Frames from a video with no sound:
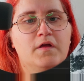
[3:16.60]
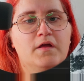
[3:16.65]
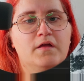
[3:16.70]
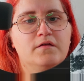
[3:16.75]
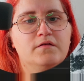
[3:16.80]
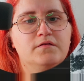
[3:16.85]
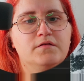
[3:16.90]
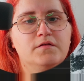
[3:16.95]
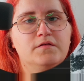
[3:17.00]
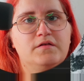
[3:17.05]

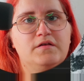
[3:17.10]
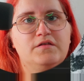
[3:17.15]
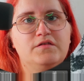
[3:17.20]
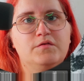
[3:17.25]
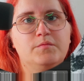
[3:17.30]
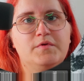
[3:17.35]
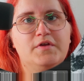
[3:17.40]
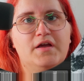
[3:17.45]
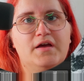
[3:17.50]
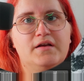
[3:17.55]
still seems
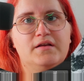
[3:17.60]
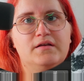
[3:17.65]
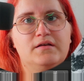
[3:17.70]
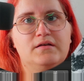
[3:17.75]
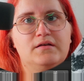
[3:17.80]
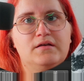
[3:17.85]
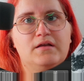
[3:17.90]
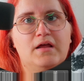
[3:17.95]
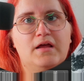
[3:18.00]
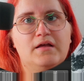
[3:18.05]
to be added
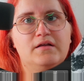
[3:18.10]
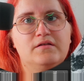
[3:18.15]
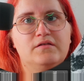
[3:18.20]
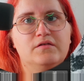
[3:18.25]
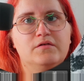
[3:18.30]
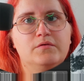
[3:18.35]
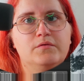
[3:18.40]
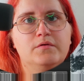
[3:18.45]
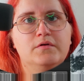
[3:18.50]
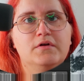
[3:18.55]
there.
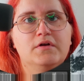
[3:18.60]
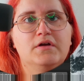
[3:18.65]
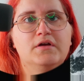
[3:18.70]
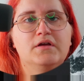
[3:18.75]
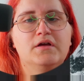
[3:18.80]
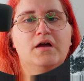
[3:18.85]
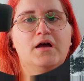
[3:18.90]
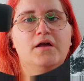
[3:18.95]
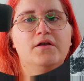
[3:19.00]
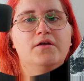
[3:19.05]
So
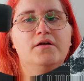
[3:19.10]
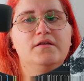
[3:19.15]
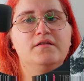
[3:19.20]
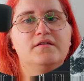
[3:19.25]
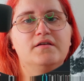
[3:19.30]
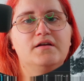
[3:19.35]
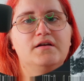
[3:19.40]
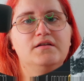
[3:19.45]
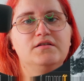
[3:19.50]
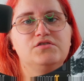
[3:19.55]
I'm not
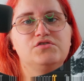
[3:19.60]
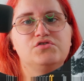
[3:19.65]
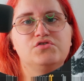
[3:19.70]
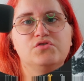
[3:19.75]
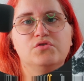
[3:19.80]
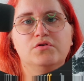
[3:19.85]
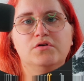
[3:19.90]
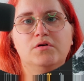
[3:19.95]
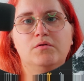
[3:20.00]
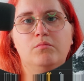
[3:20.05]
entirely
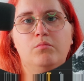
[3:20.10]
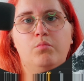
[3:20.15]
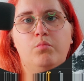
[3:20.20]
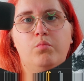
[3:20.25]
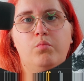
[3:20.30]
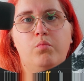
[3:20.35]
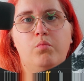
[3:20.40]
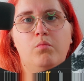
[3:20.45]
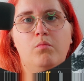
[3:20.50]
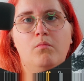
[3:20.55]
sure
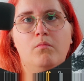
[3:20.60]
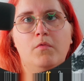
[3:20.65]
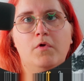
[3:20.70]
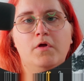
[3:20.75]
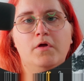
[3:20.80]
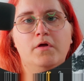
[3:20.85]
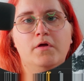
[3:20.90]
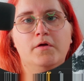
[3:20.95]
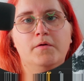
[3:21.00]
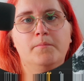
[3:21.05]

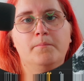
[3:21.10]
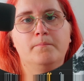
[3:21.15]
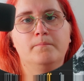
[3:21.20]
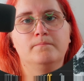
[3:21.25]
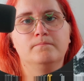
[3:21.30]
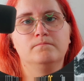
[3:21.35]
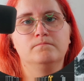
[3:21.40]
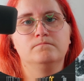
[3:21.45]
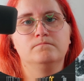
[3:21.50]
um,